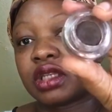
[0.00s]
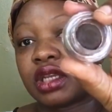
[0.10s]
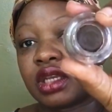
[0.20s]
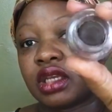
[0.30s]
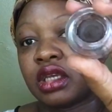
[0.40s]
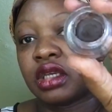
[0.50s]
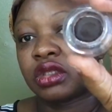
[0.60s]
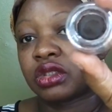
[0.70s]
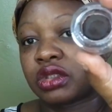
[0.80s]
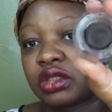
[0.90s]
it.
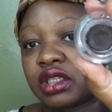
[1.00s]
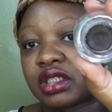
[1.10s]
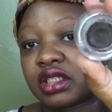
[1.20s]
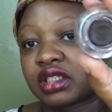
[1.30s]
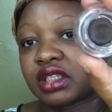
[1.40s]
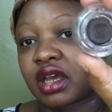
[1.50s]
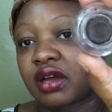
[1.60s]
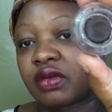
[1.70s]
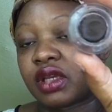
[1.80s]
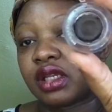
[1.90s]
So this is
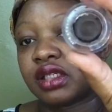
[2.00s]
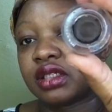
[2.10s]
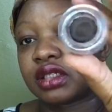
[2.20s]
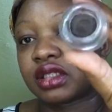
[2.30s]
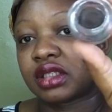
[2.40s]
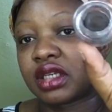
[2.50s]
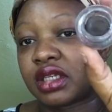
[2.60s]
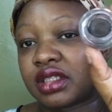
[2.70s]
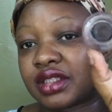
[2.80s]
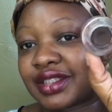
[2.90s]
how it looks
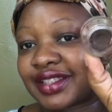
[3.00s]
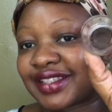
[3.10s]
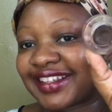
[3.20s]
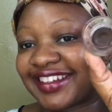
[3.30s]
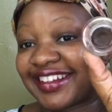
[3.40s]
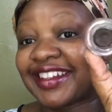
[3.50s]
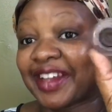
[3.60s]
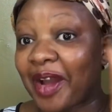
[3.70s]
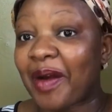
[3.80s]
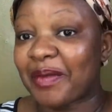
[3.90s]
and it's
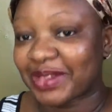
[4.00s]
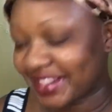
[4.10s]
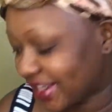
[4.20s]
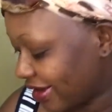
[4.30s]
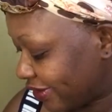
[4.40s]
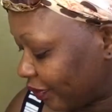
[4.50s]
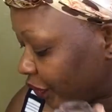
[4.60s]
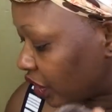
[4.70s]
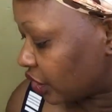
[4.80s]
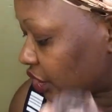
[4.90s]
almost done.
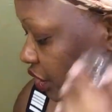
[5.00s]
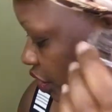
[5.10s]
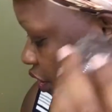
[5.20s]
So